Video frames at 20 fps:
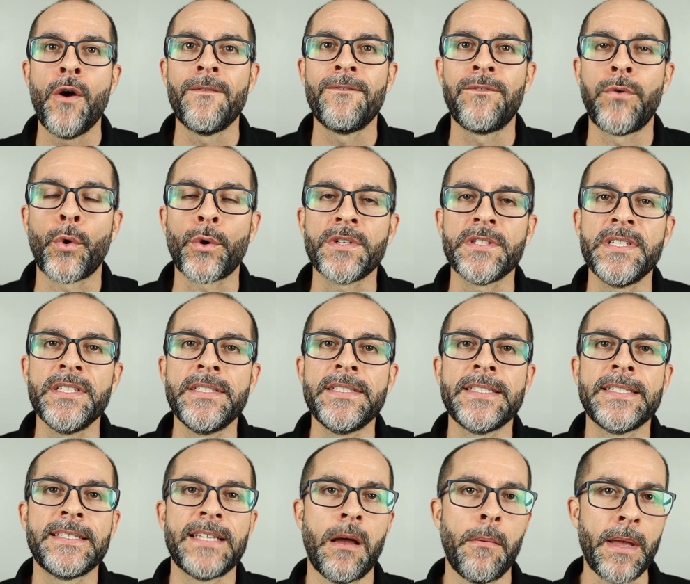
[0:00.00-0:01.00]
forces
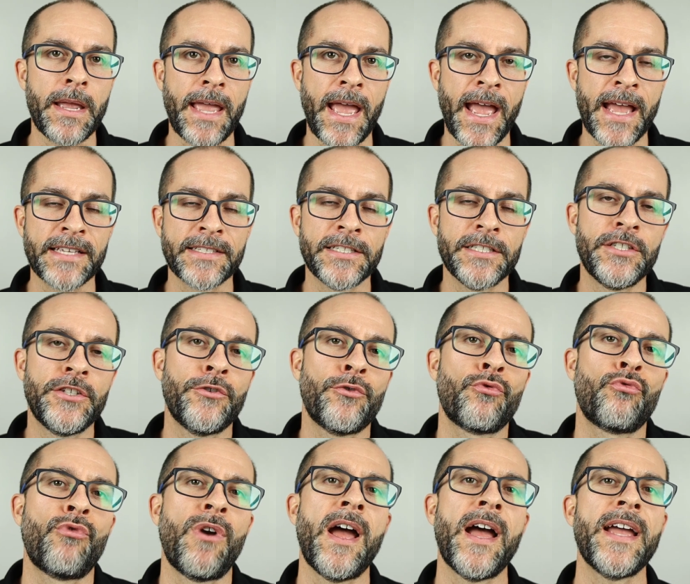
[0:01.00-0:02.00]
stomach acid to
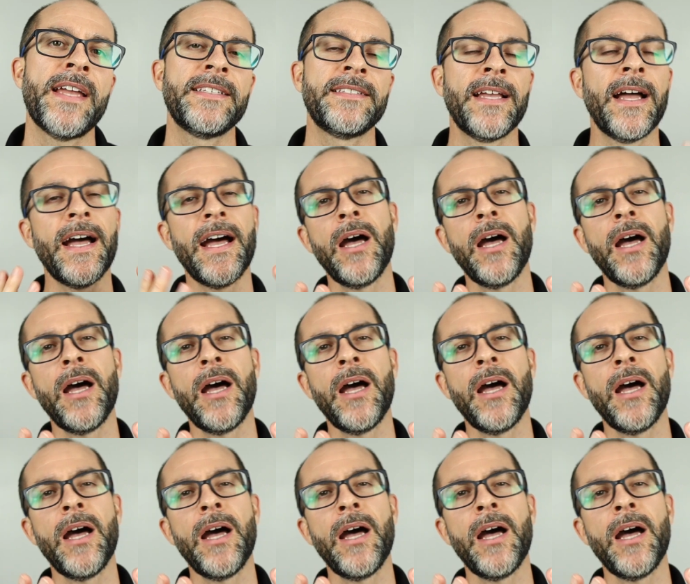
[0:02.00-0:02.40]
rise